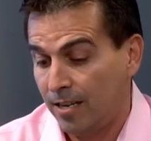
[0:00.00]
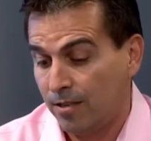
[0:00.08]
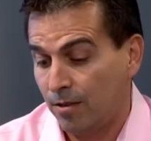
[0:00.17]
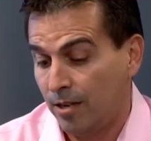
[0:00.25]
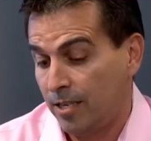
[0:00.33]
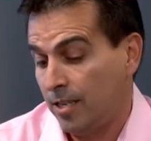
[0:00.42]

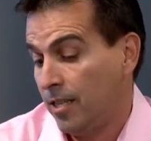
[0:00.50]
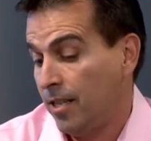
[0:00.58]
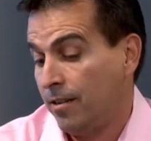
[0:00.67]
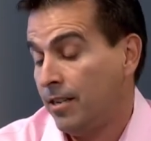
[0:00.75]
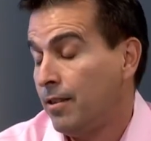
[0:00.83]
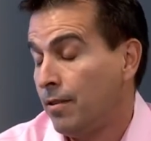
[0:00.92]
so I said
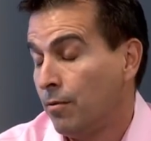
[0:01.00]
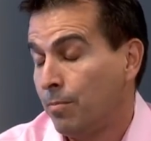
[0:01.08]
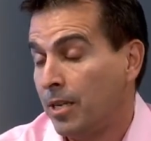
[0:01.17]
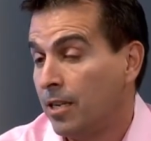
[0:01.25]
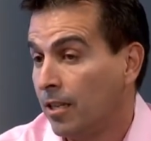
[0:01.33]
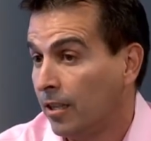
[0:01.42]
they'd either
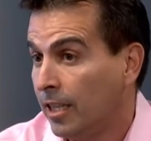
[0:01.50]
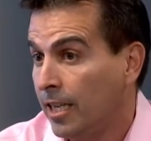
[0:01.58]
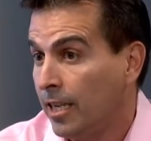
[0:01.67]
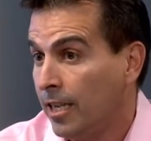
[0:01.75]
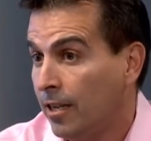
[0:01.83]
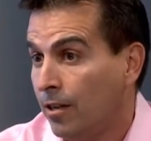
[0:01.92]
be in a
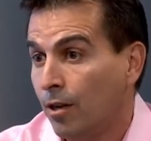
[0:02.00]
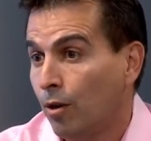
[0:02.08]
league